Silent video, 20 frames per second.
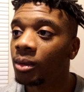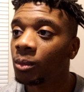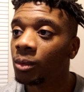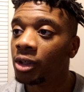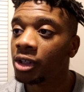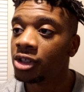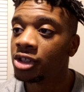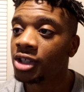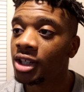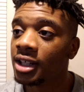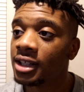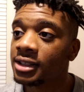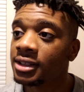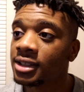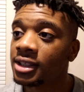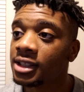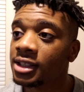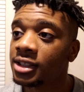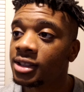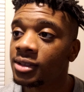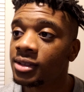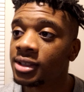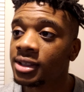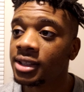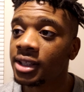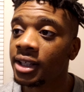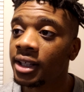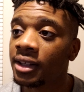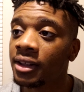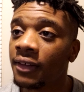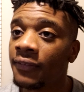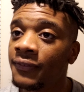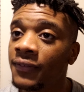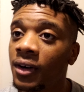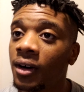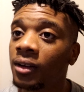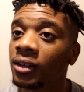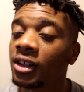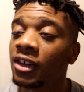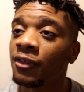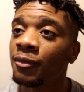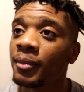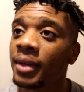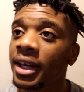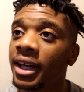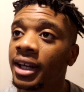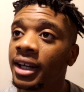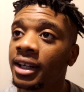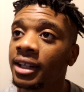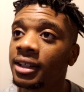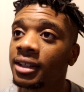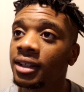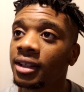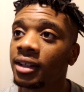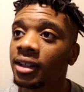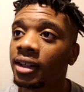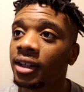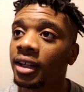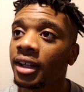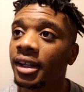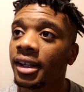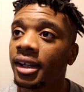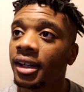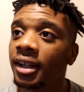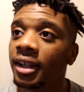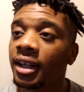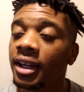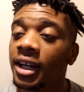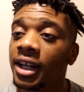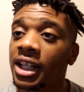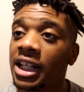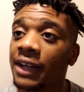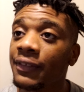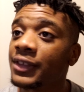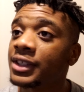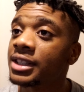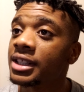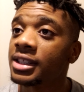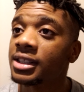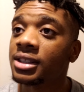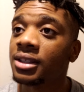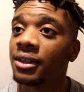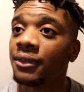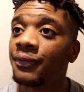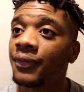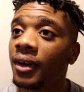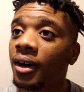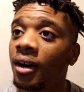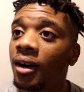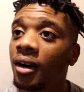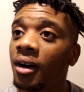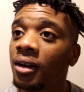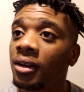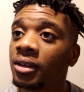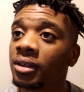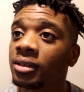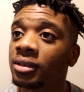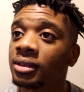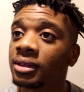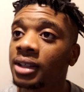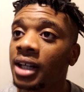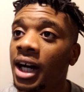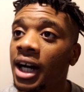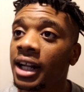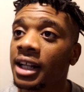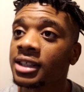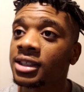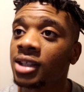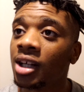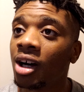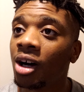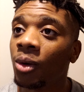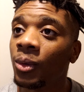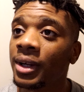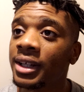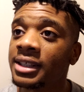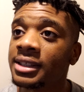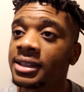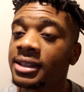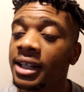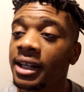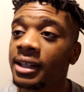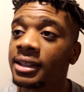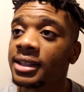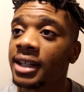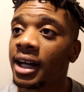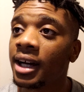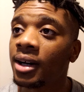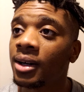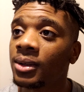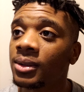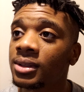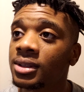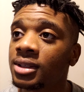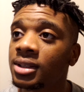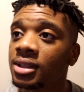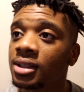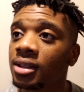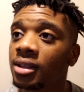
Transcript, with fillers: With Genesis, you see the fall of man, and ever since the fall, God has always sought out